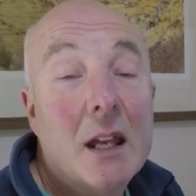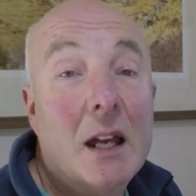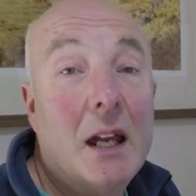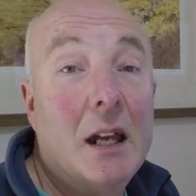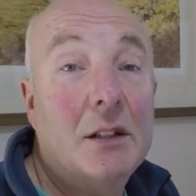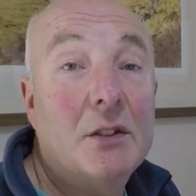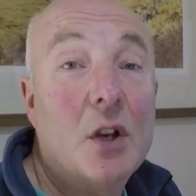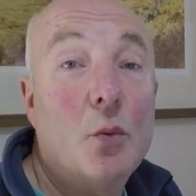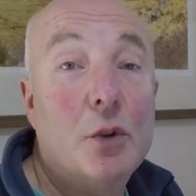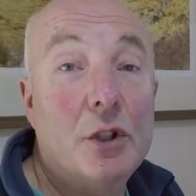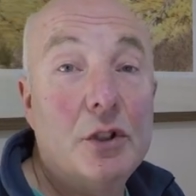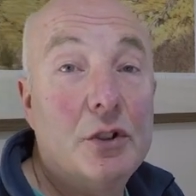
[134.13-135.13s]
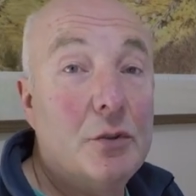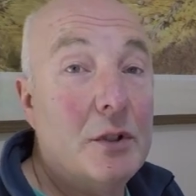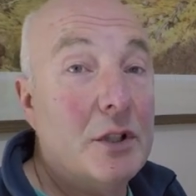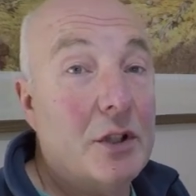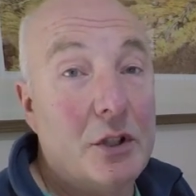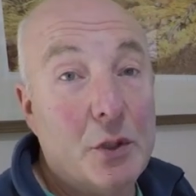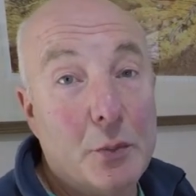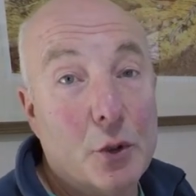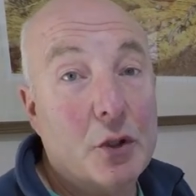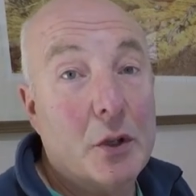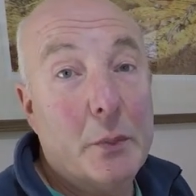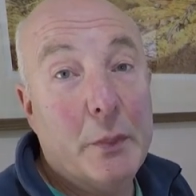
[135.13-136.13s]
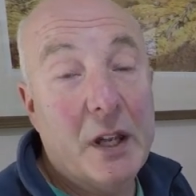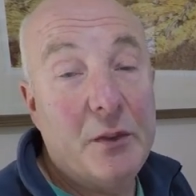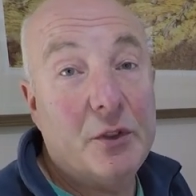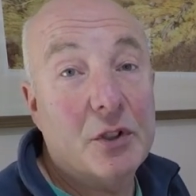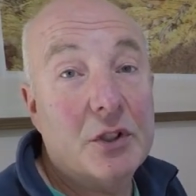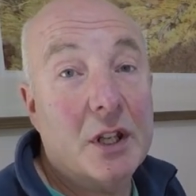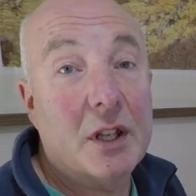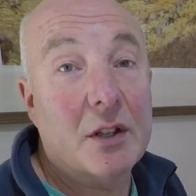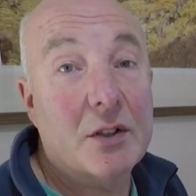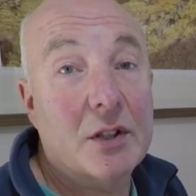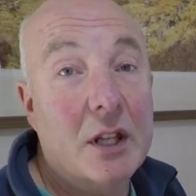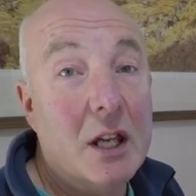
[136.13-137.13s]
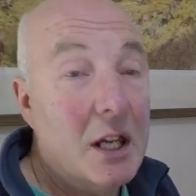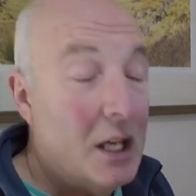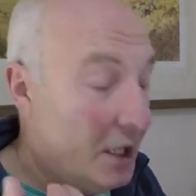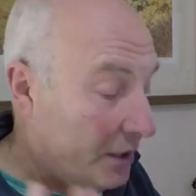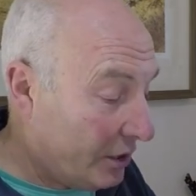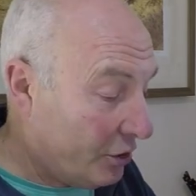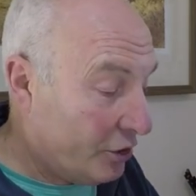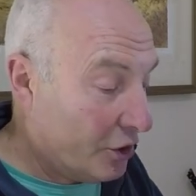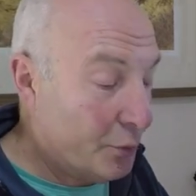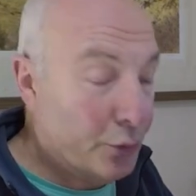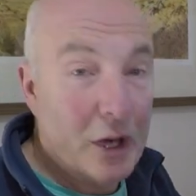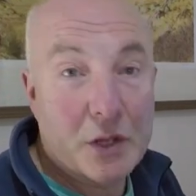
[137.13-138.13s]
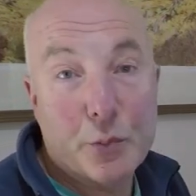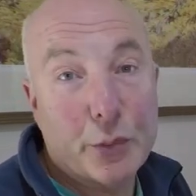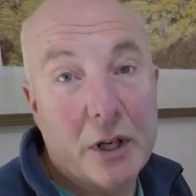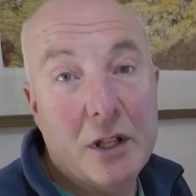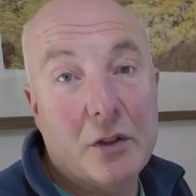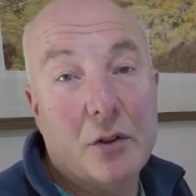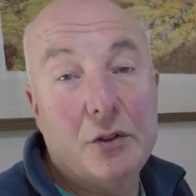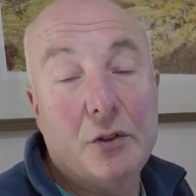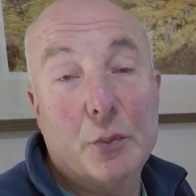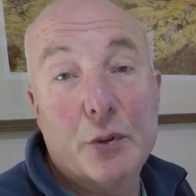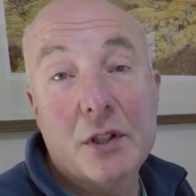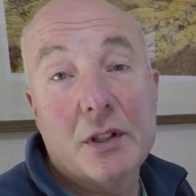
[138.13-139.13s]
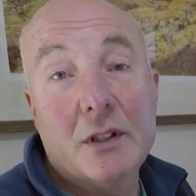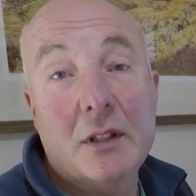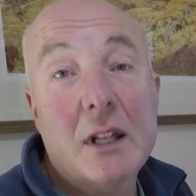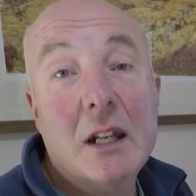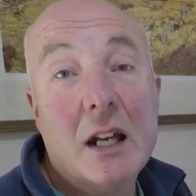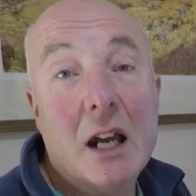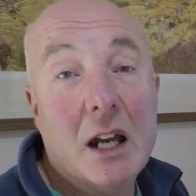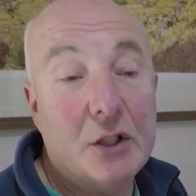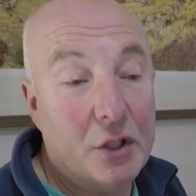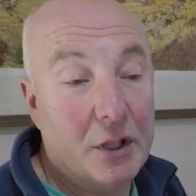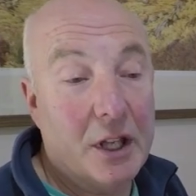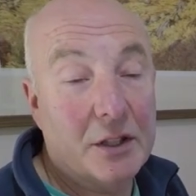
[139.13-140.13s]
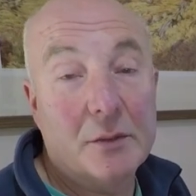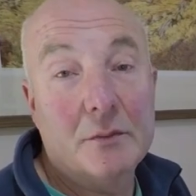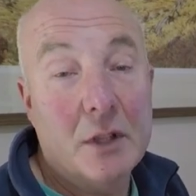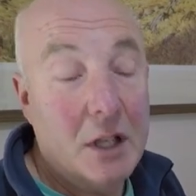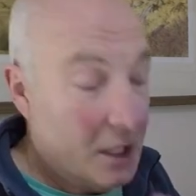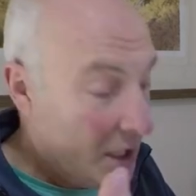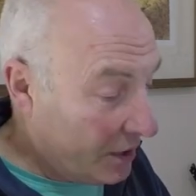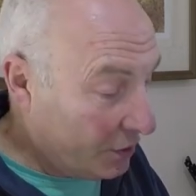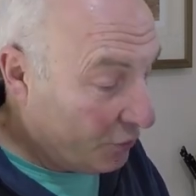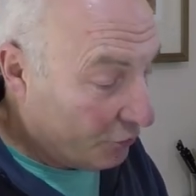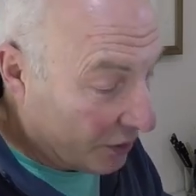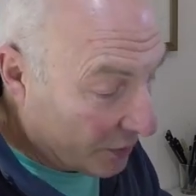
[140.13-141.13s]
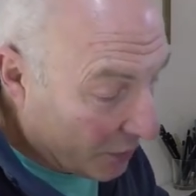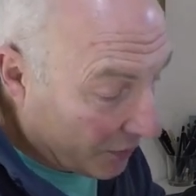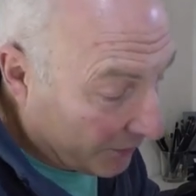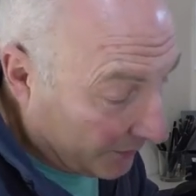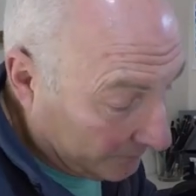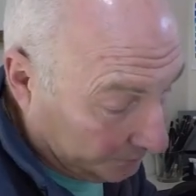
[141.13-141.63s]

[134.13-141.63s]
And what you do is you book, pay for your tickets, and then you just press print on your printer and you get them and you run them off.